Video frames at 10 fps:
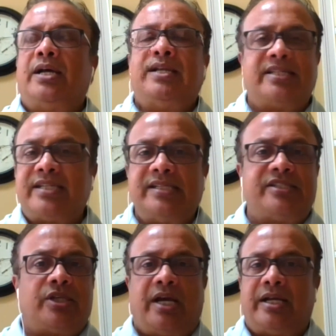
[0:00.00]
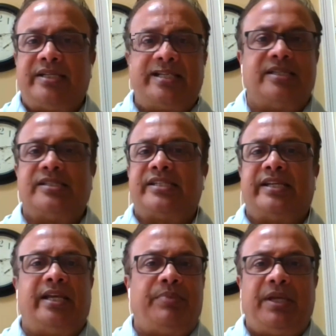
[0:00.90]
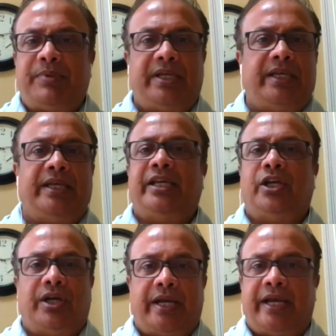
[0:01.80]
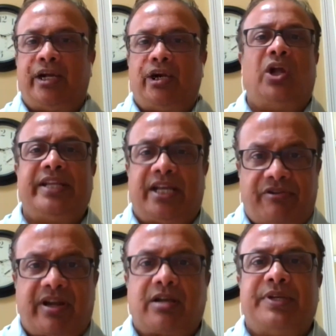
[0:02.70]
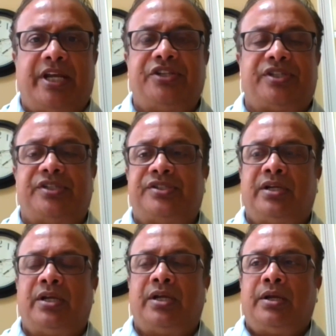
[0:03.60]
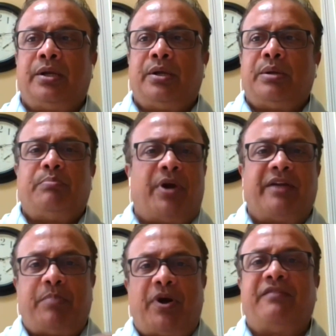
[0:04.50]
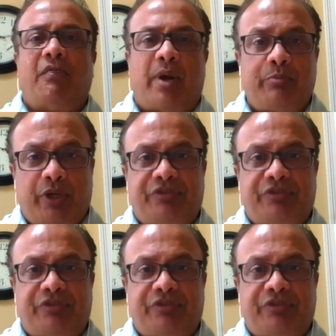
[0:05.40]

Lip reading: distancing, PPE, and all the other recommendations. Part of what we're